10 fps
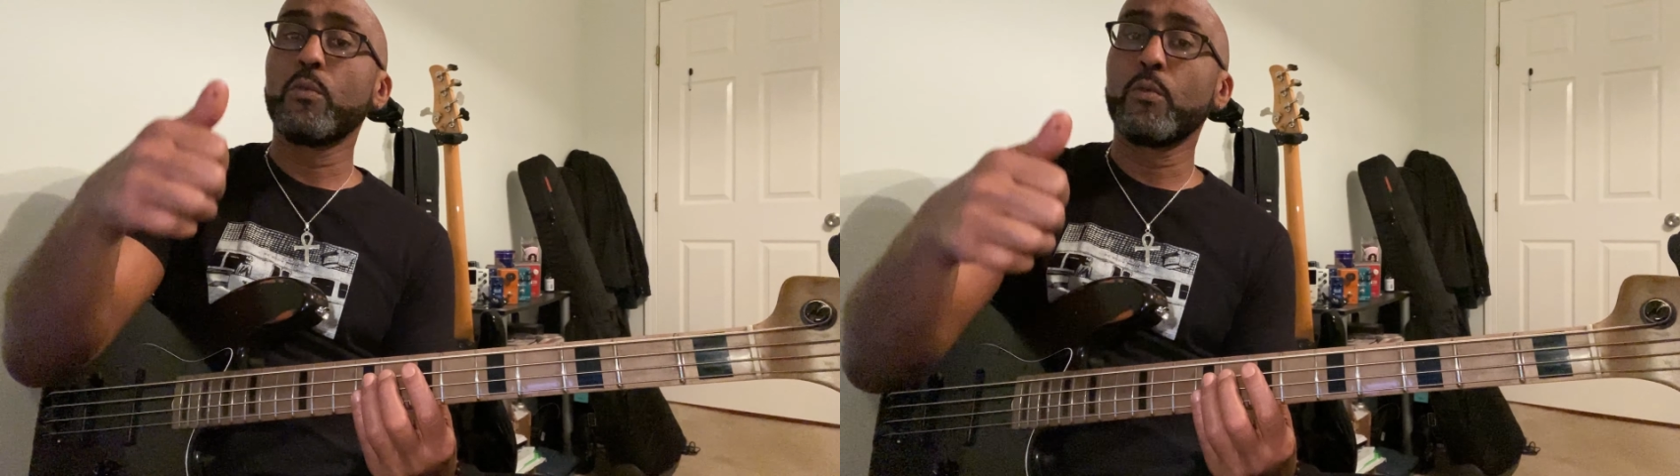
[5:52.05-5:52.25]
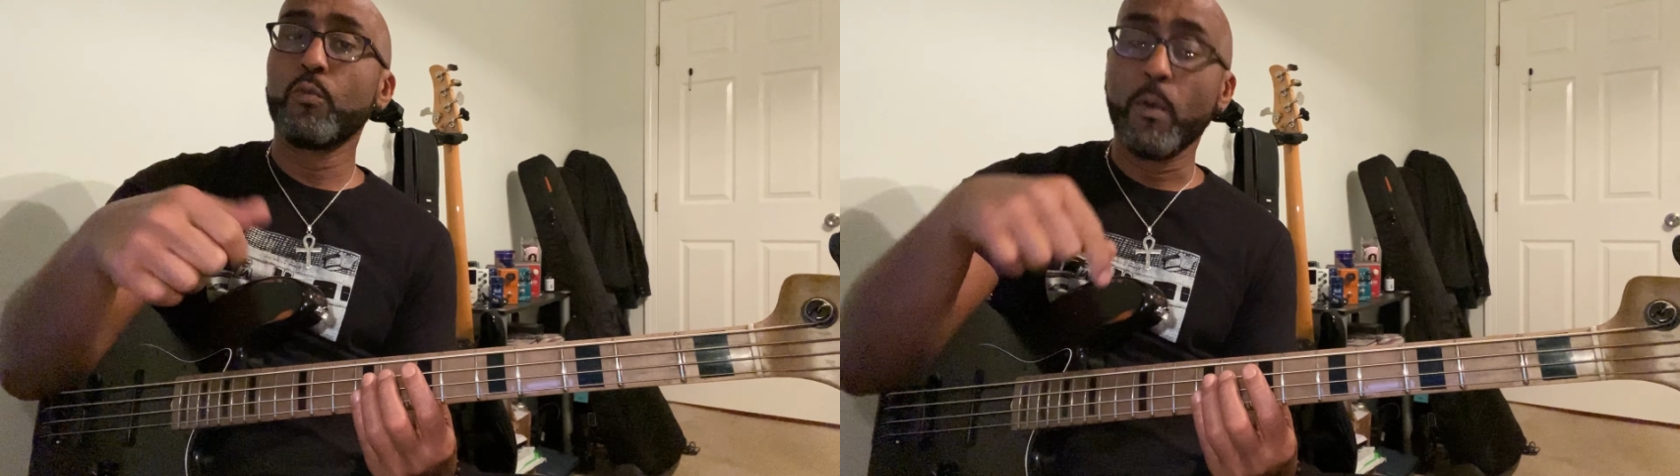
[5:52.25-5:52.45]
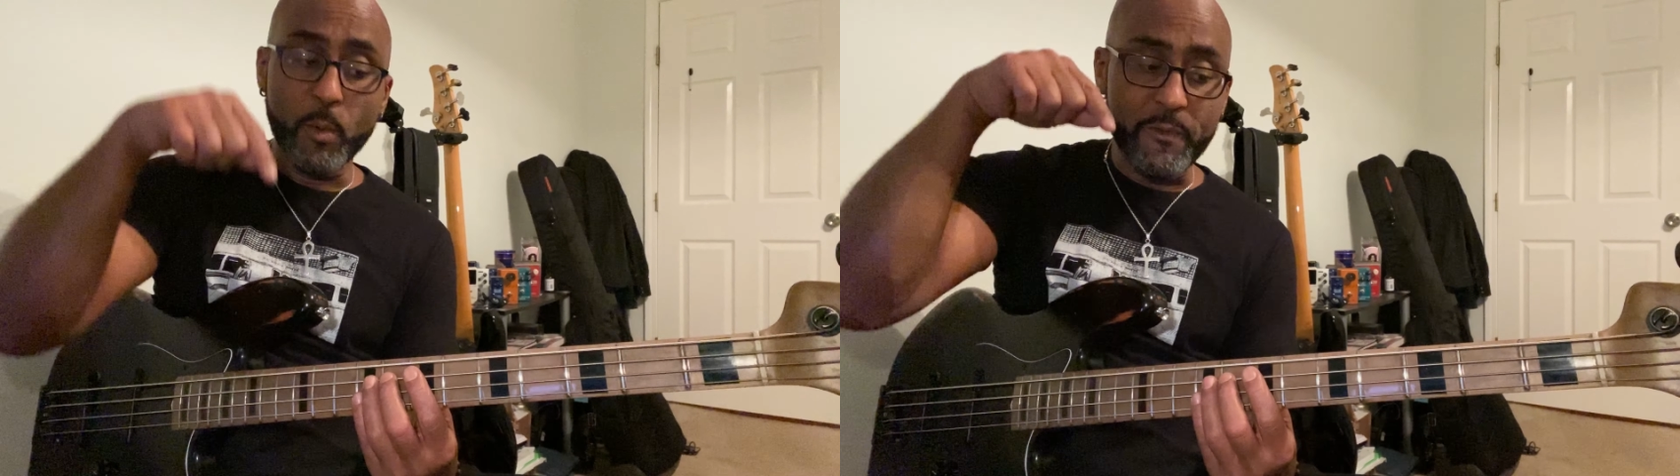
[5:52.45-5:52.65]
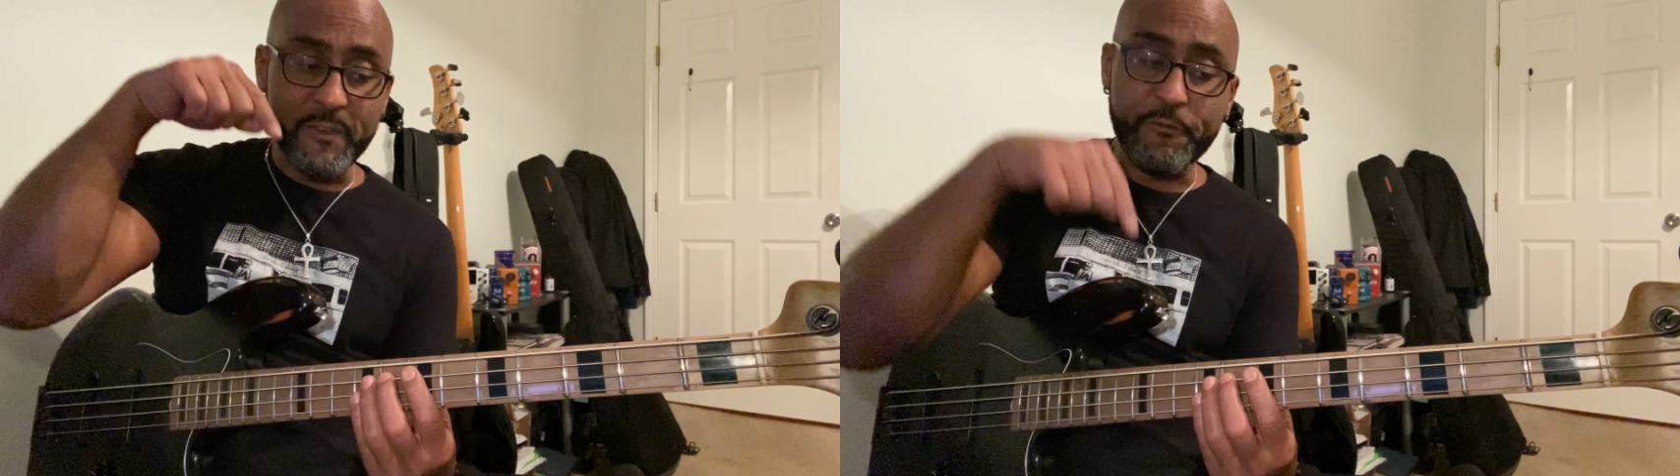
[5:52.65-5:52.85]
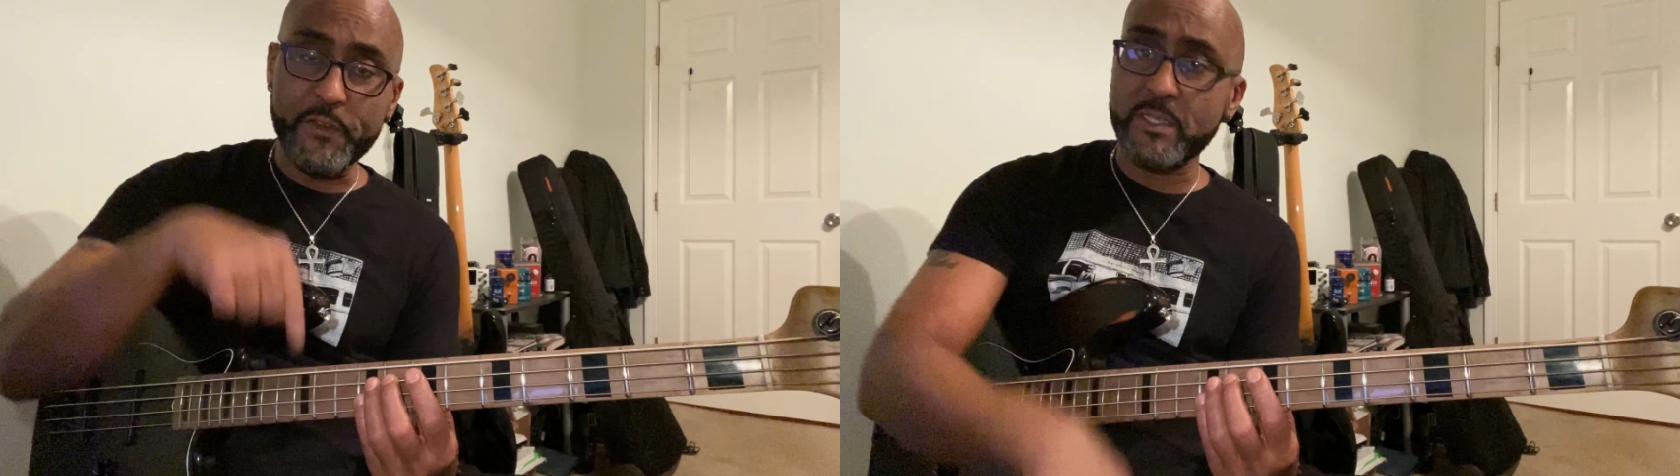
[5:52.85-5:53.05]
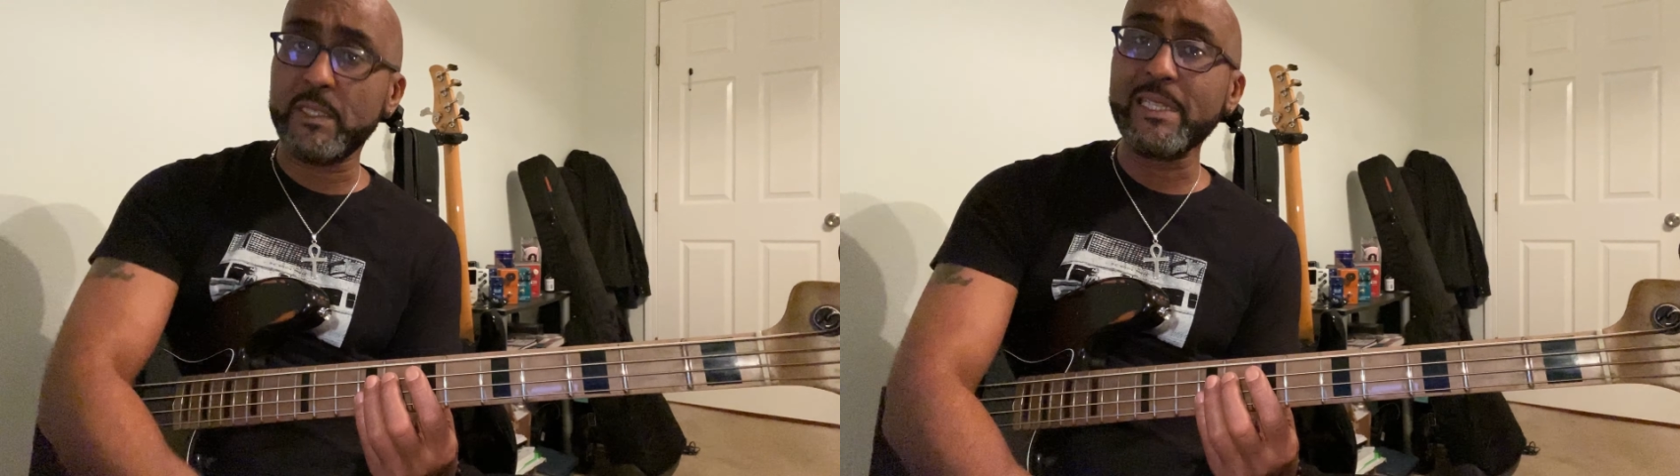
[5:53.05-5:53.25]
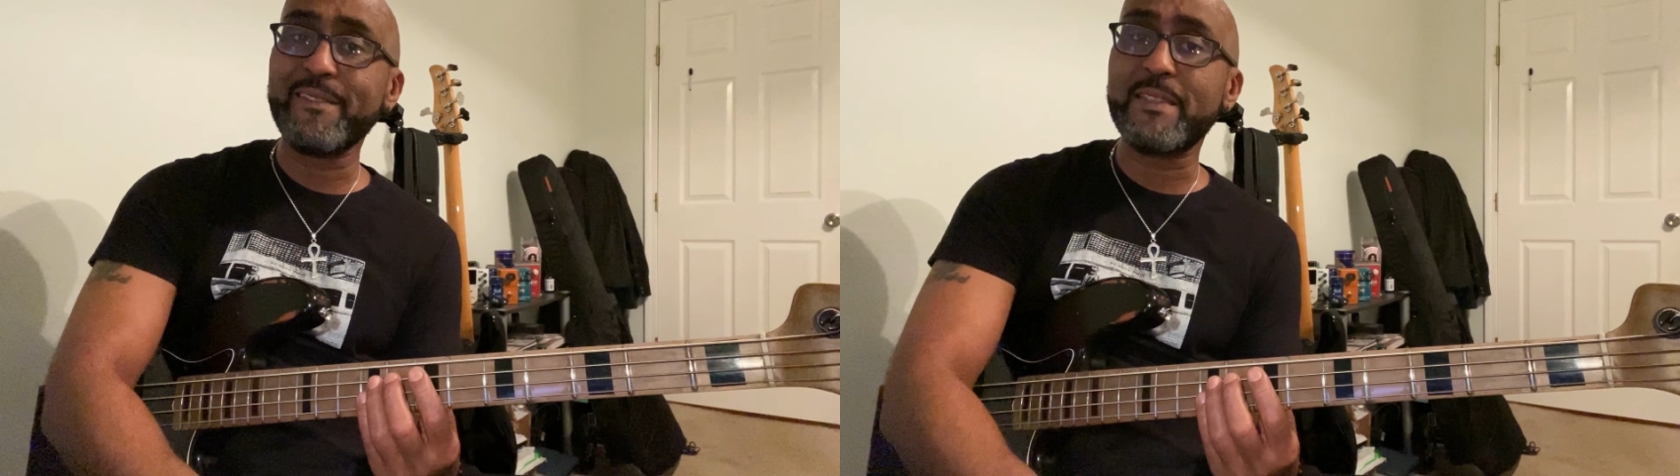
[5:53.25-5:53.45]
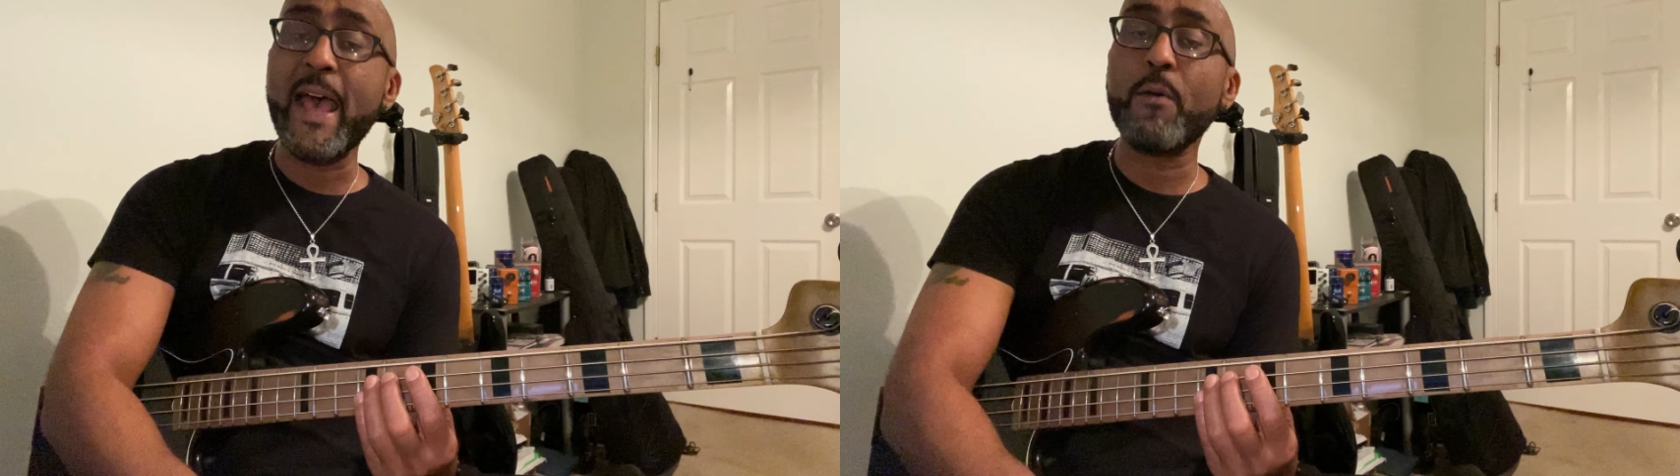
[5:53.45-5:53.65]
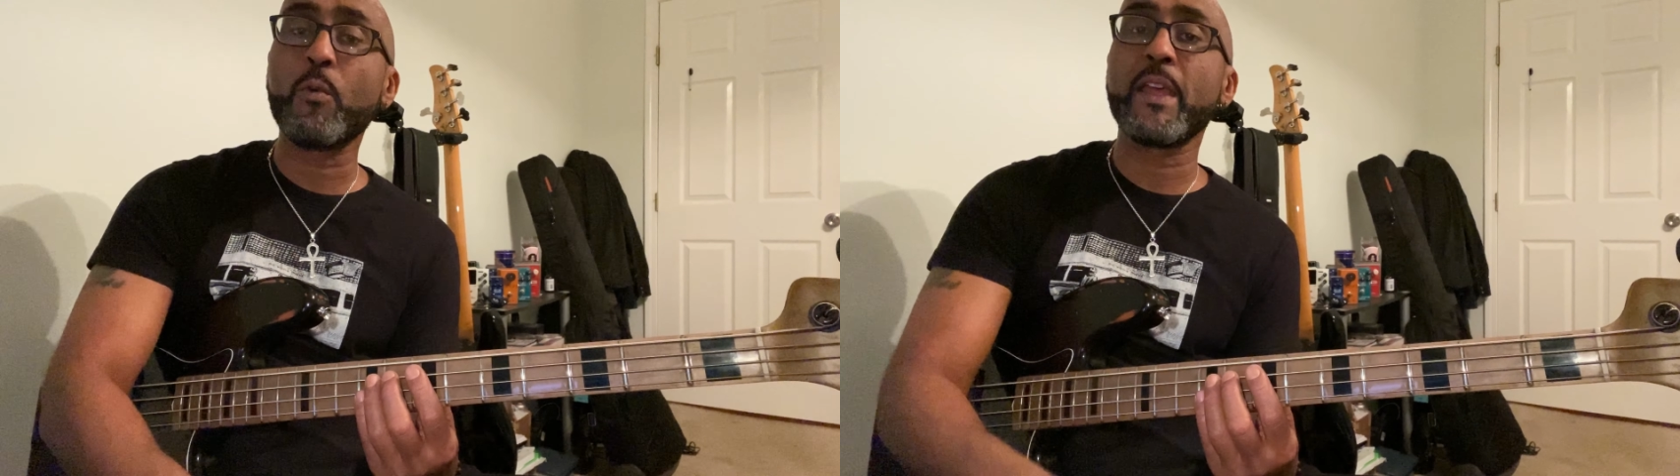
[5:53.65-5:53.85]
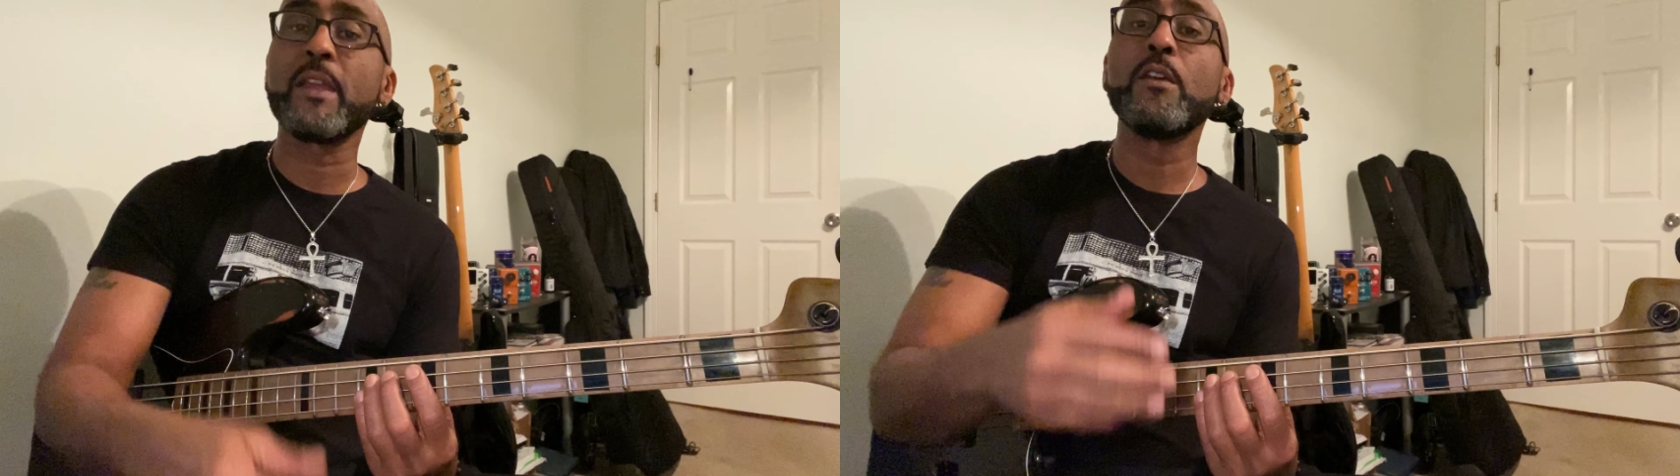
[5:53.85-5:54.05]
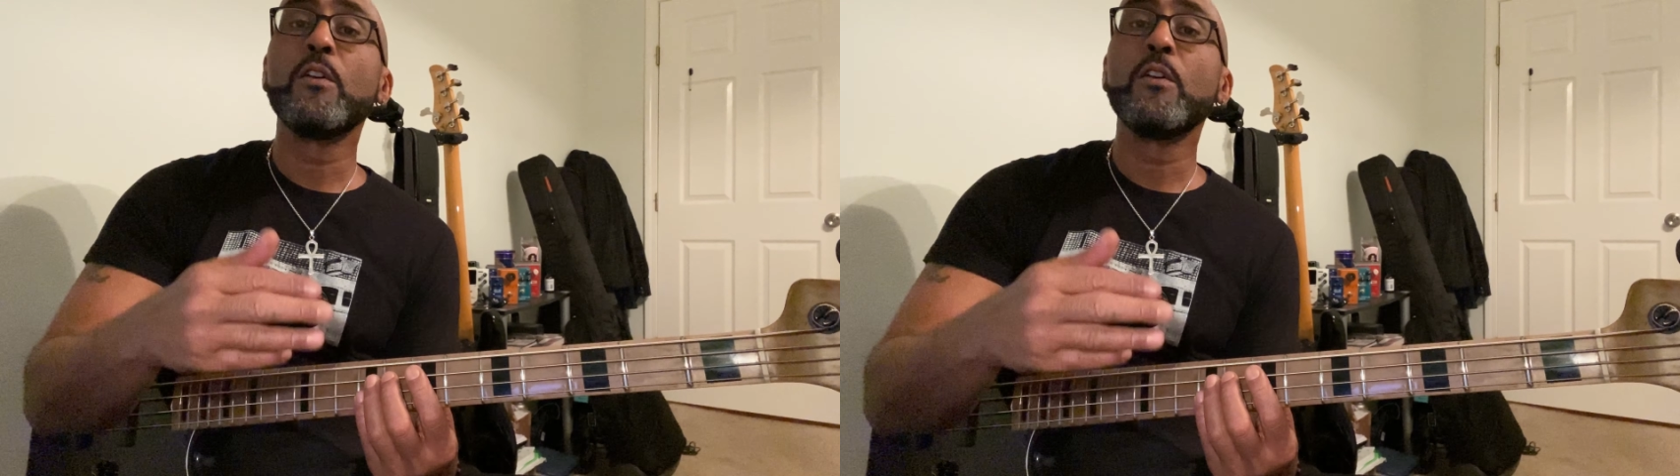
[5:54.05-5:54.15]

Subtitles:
we're moving physically that way,